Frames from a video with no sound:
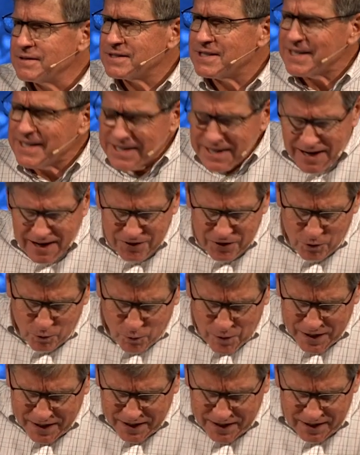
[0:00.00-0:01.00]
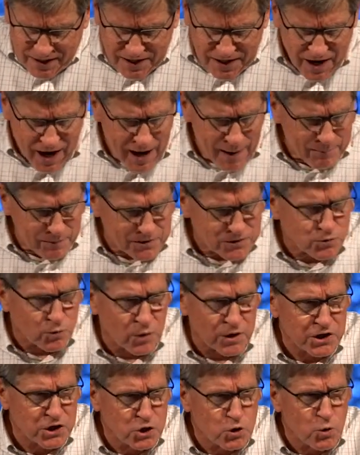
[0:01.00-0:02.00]
Together, we can accomplish
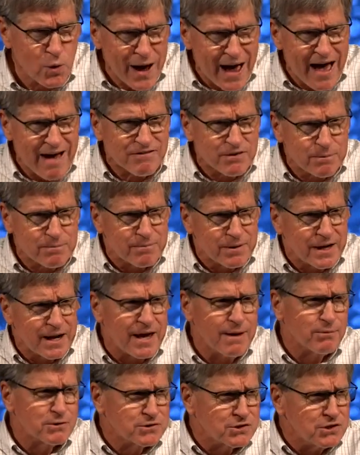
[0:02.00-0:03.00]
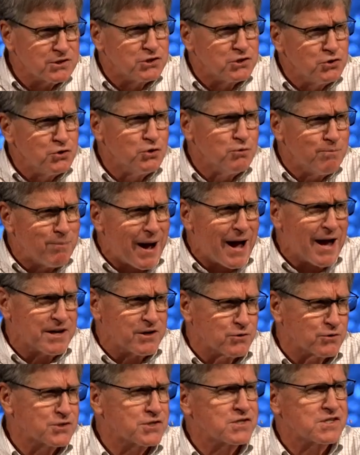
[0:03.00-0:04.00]
what you haven't been able to do by
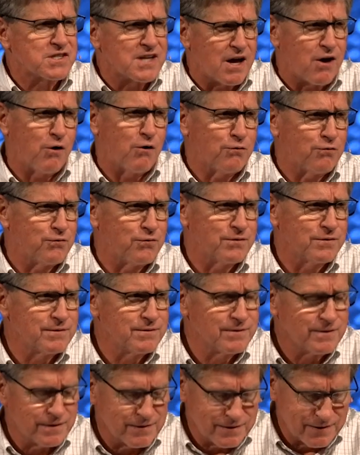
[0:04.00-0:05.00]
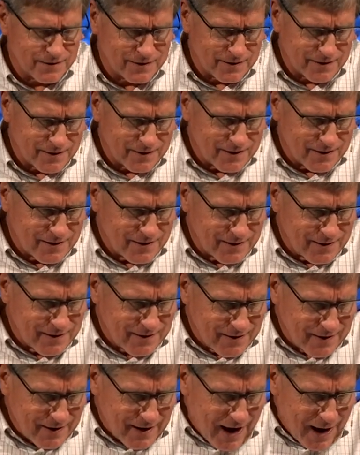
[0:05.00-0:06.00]
yourself.
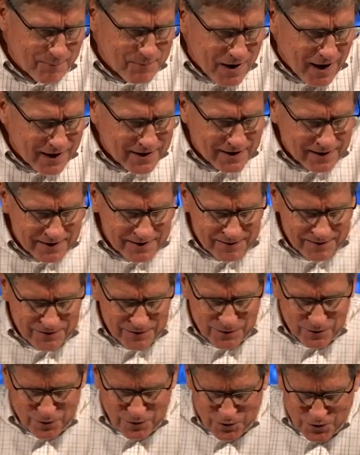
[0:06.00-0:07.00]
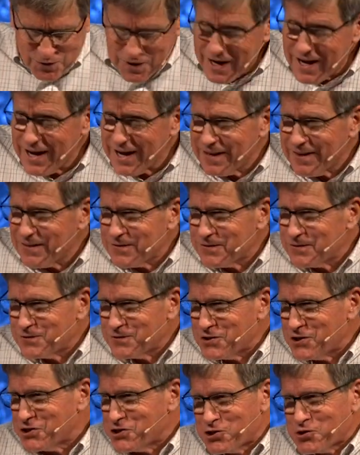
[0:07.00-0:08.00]
I'm not saying
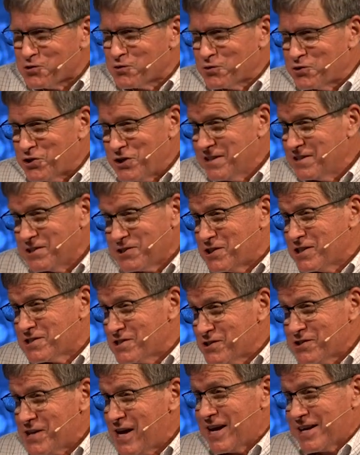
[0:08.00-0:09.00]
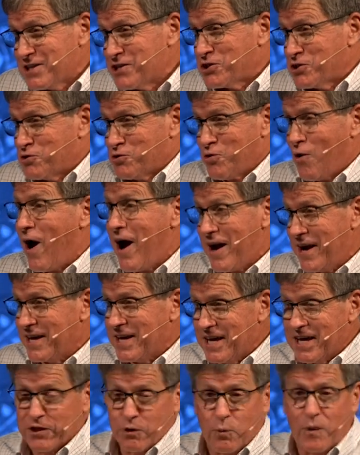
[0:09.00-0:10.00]
just, Jesus isn't saying just try it
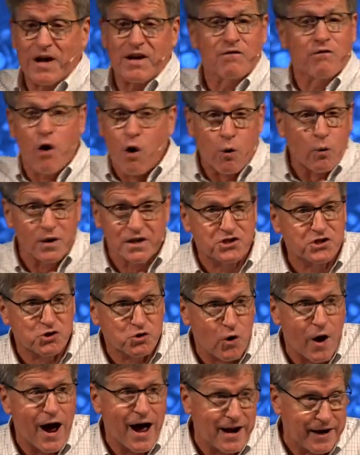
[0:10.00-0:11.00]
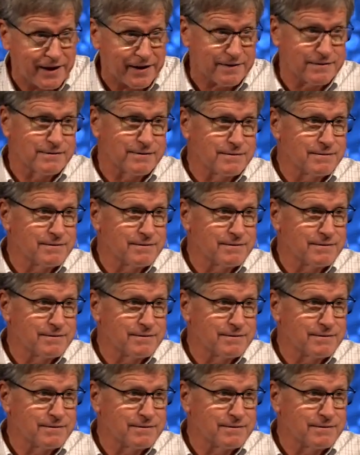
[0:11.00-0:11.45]
again the way you've always tried it.